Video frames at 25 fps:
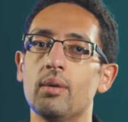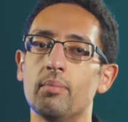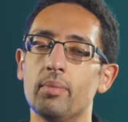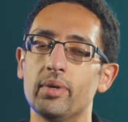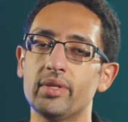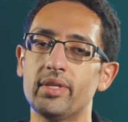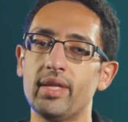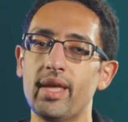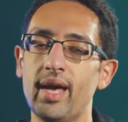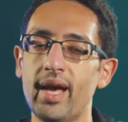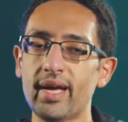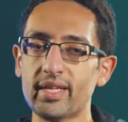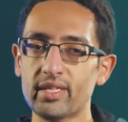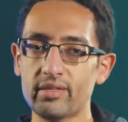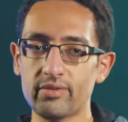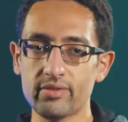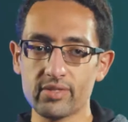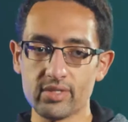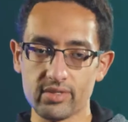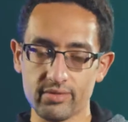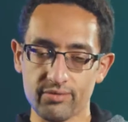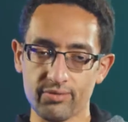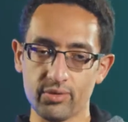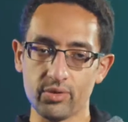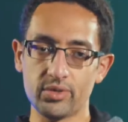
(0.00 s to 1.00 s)
But the
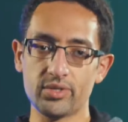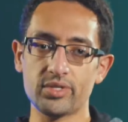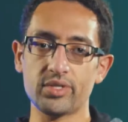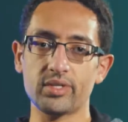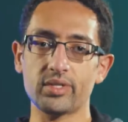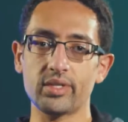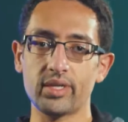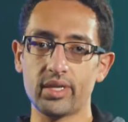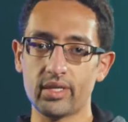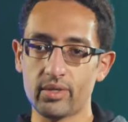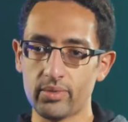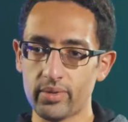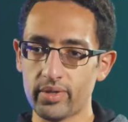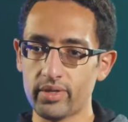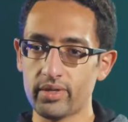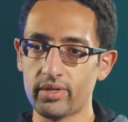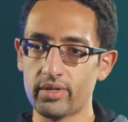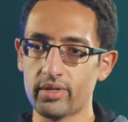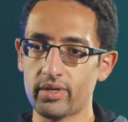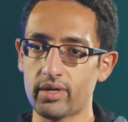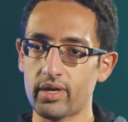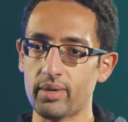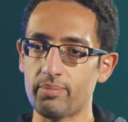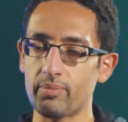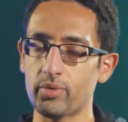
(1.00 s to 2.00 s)
activists, unfortunately, in the way that
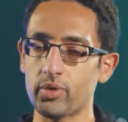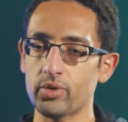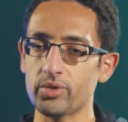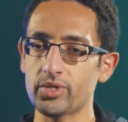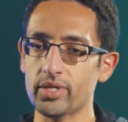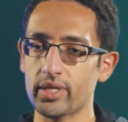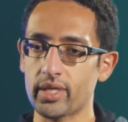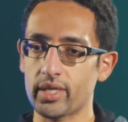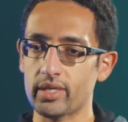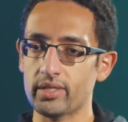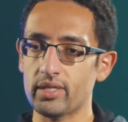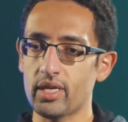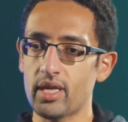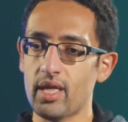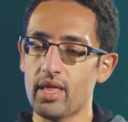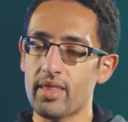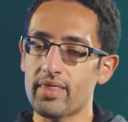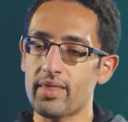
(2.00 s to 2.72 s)
they're approaching it,